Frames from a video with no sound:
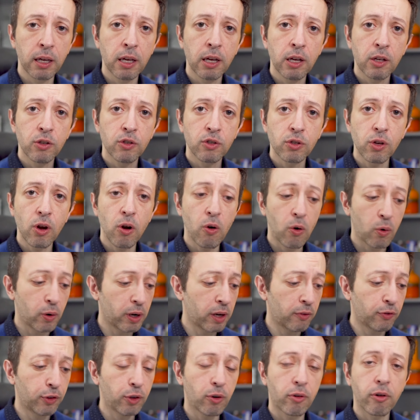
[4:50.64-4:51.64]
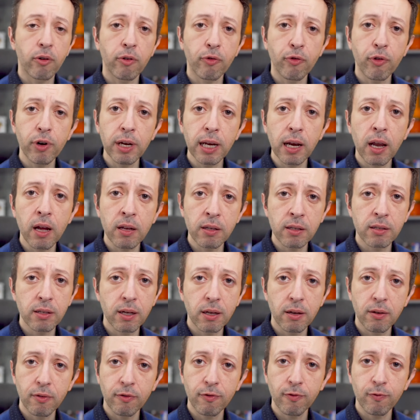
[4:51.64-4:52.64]
So if you're a
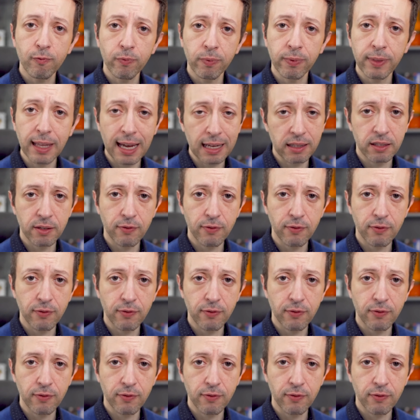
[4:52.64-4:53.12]
freelancer, that's